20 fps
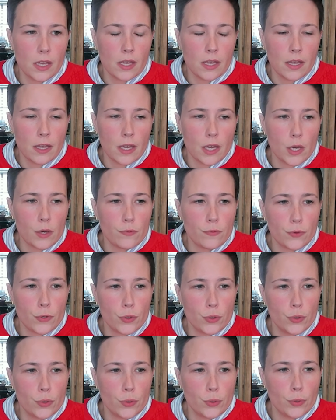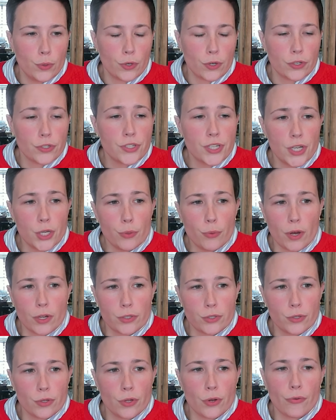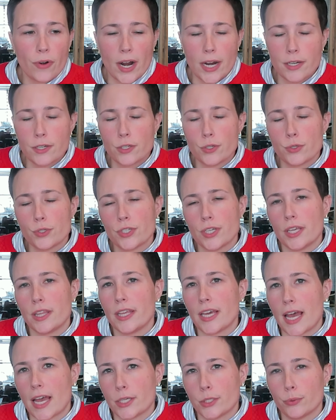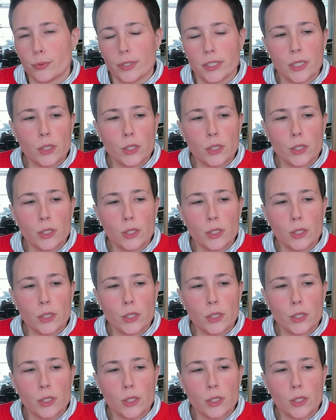If you continue on to the right, you see the annual leave